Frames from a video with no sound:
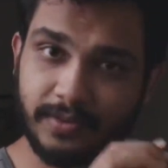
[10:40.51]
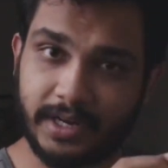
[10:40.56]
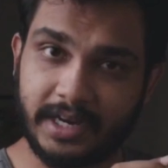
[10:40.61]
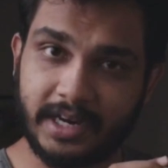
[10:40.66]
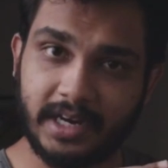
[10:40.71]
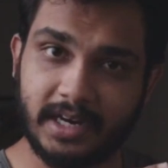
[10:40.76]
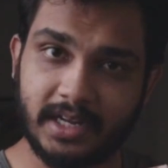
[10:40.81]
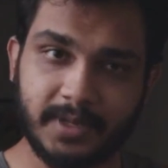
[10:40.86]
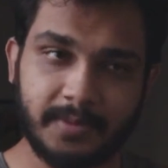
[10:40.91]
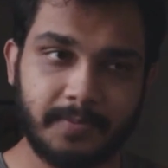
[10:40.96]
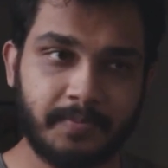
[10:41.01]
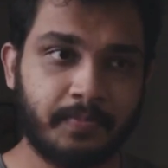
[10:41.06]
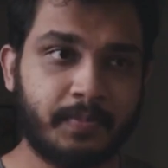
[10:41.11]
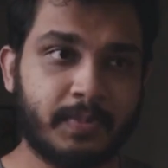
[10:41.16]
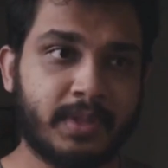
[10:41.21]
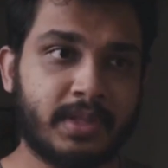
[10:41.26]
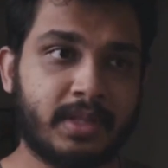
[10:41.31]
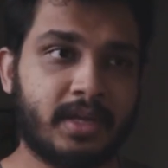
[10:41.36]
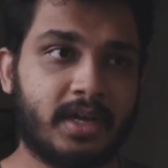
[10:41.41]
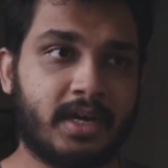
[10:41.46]

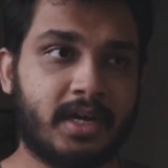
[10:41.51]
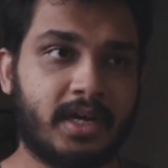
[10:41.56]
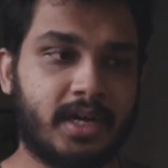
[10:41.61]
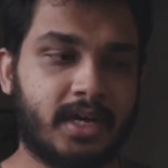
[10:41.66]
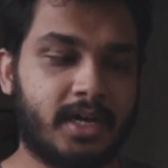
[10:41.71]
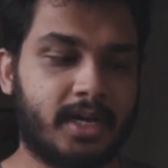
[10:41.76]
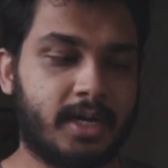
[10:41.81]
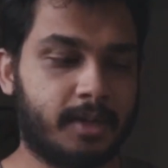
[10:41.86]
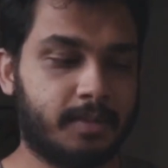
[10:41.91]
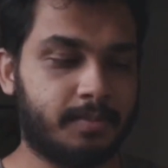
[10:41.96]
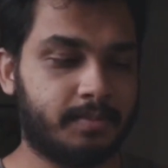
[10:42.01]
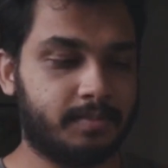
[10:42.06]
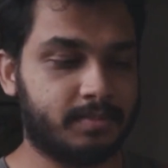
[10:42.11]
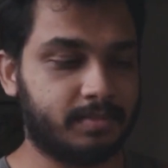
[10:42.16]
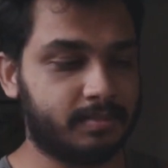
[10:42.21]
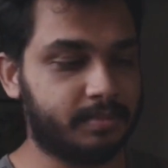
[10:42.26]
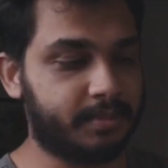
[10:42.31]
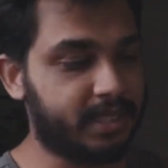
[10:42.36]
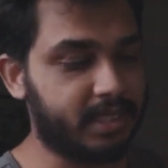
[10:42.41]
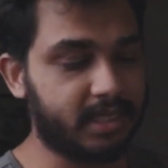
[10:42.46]
viewfinder,
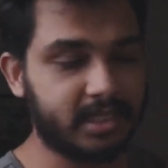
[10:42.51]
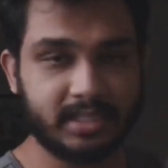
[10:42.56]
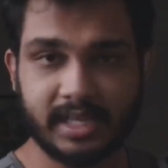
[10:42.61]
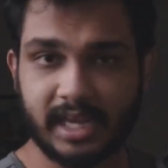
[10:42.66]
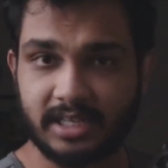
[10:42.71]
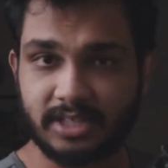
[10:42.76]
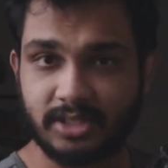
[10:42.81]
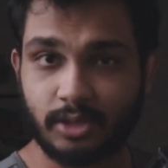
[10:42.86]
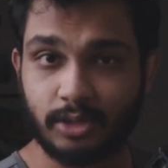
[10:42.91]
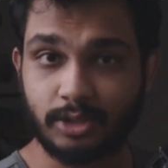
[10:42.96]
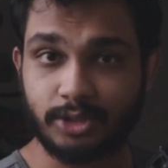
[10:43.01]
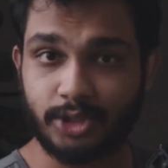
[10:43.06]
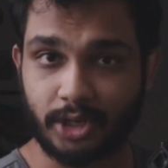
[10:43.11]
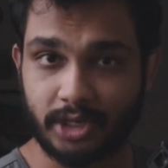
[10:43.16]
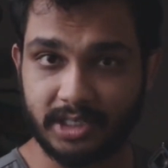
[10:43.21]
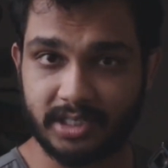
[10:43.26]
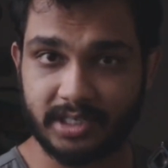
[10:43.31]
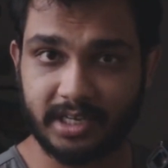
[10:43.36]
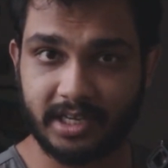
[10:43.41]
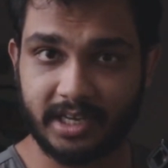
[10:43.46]
because there's
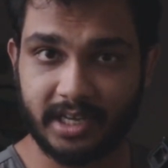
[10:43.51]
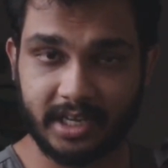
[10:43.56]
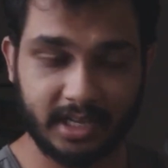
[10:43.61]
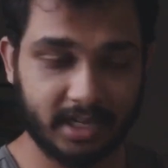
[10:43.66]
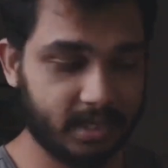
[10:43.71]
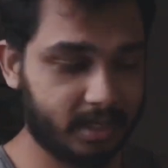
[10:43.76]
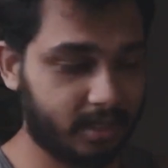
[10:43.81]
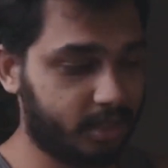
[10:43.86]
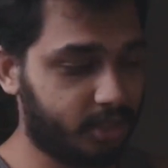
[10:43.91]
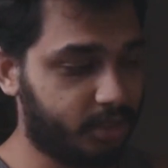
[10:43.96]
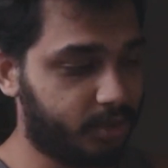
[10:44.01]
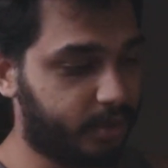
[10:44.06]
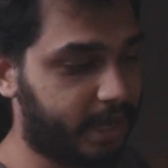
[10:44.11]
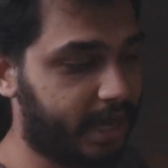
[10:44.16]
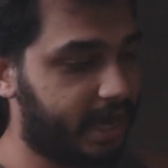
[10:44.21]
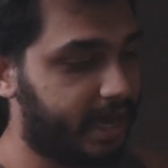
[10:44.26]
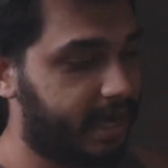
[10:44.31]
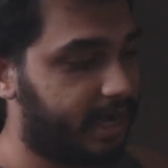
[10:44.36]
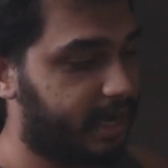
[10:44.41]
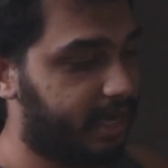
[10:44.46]
no joystick here,
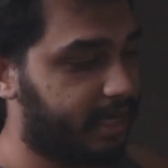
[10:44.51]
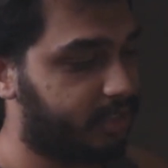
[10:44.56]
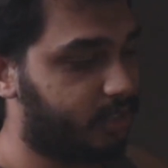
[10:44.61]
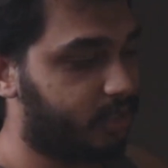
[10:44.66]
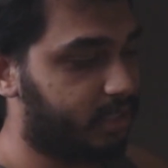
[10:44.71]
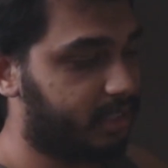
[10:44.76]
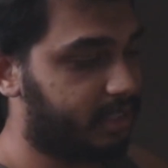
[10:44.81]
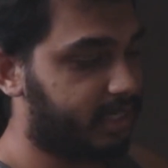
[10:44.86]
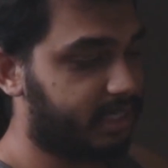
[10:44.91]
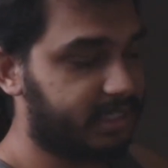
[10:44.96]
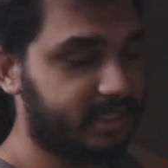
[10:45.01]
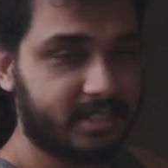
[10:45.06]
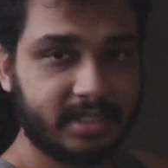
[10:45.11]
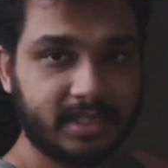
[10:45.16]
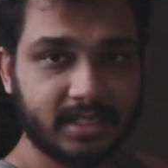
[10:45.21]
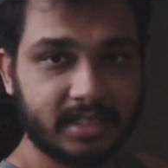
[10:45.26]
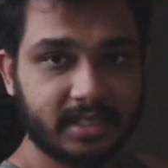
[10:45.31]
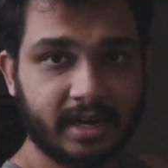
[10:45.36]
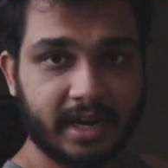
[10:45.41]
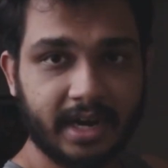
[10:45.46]
you can actually
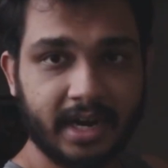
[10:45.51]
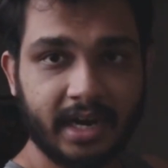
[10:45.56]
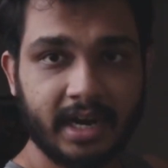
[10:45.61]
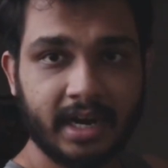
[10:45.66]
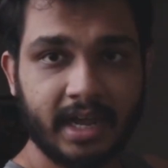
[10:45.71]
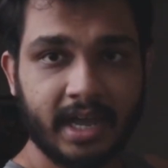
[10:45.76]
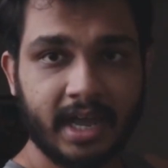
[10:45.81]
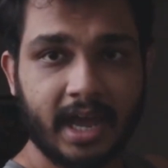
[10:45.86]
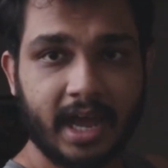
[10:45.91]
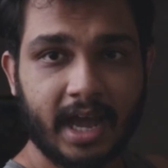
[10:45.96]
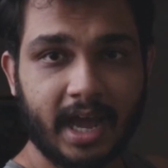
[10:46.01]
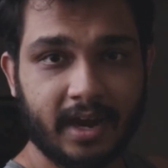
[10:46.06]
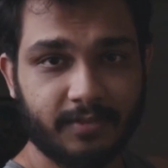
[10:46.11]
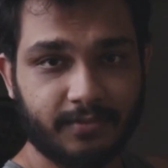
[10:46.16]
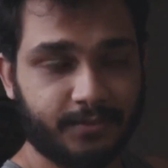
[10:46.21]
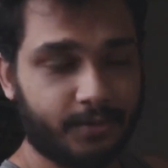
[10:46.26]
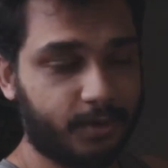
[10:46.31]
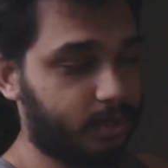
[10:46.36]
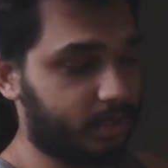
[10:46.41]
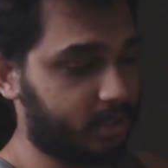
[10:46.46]
touch the screen
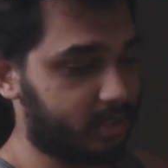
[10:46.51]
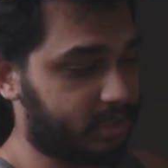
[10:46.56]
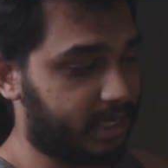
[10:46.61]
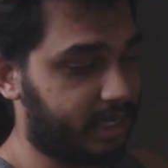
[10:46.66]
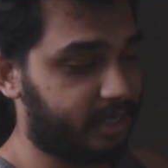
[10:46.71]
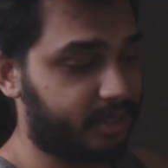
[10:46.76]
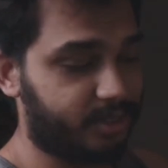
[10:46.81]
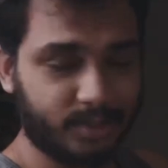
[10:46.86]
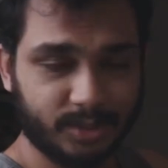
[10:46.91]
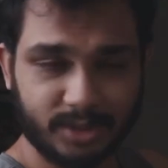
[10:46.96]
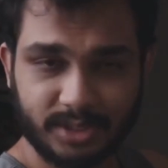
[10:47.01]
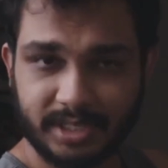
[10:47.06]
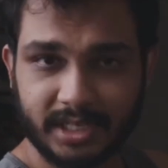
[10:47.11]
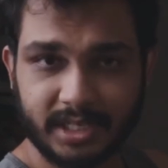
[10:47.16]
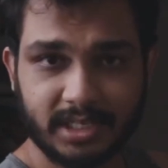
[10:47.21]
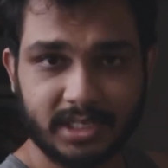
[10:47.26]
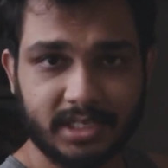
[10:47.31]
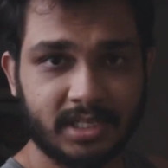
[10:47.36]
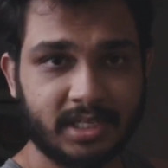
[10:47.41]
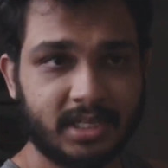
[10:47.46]
and focus. I
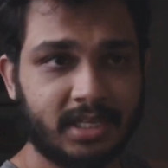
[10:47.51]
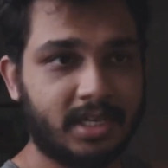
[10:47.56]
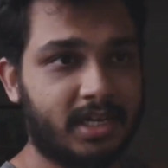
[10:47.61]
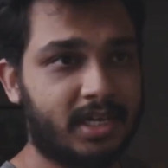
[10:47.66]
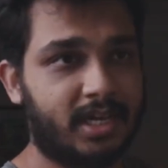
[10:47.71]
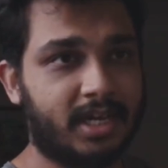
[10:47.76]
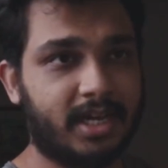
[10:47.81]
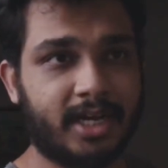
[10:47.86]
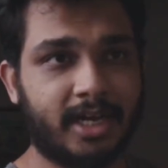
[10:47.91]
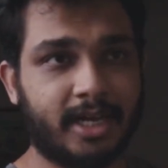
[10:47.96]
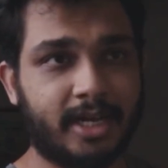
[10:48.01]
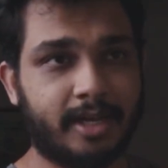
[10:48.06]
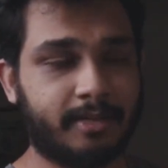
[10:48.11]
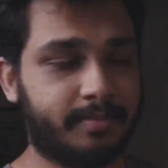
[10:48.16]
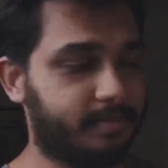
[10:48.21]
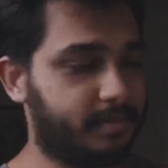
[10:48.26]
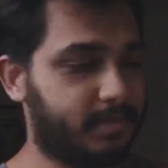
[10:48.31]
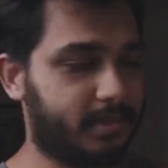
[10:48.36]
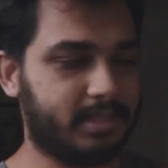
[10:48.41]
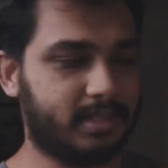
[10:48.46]
use this,
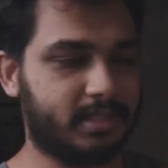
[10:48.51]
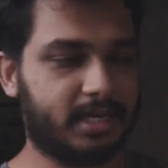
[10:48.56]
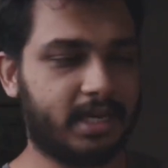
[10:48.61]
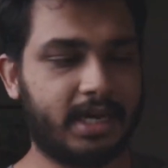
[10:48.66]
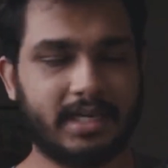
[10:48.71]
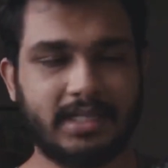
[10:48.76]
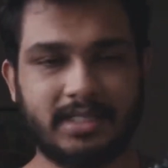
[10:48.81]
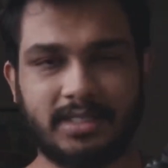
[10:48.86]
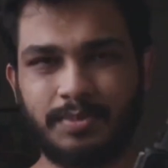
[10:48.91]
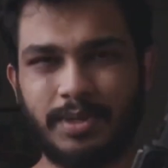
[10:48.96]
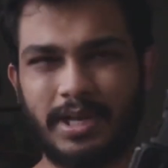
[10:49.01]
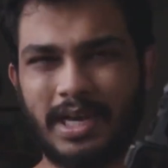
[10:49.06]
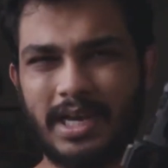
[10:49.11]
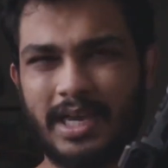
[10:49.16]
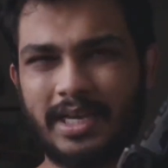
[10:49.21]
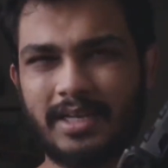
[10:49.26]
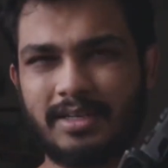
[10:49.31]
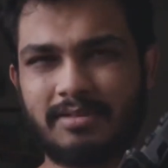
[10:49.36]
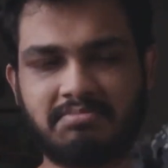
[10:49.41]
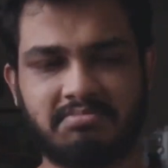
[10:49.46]
it's
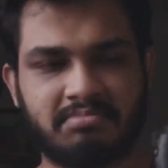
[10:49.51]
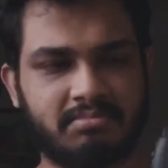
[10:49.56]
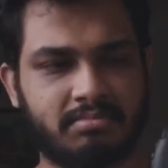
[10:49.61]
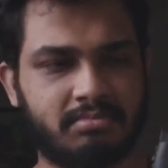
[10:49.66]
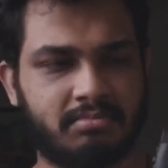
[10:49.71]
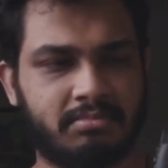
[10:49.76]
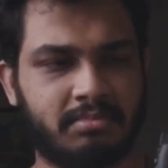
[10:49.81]
been like